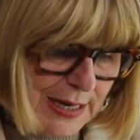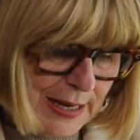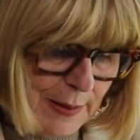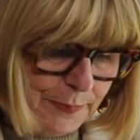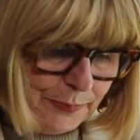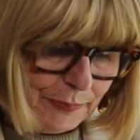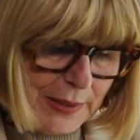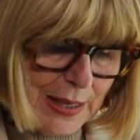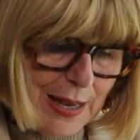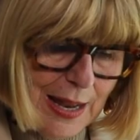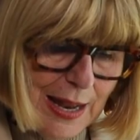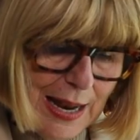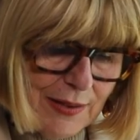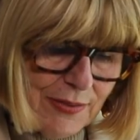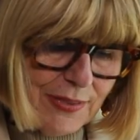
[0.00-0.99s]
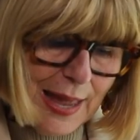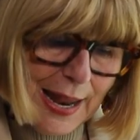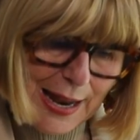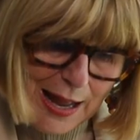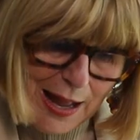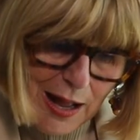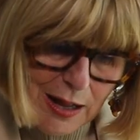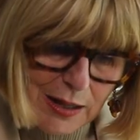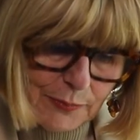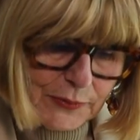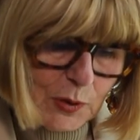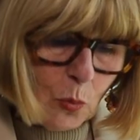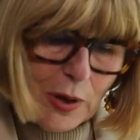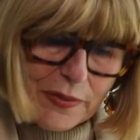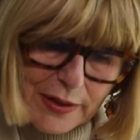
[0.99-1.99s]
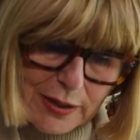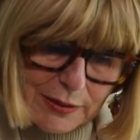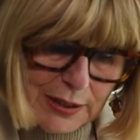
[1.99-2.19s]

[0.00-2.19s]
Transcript: and they are whether,